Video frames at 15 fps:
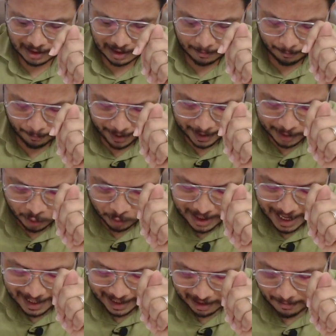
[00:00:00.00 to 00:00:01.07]
compared to
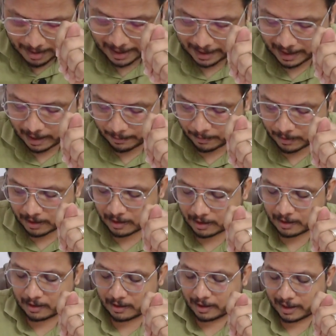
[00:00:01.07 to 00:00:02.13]
direct band gap,
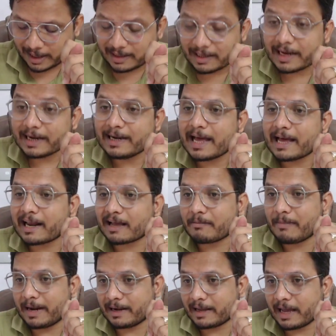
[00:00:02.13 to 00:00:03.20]
in
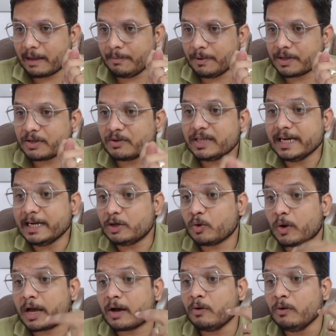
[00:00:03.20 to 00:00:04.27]
indirect band gap you need
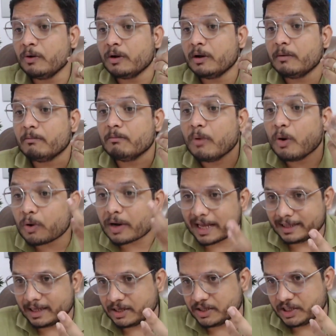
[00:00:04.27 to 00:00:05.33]
to have more
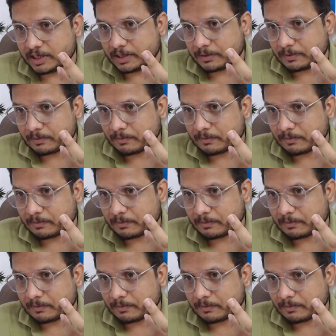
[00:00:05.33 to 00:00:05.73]
energy.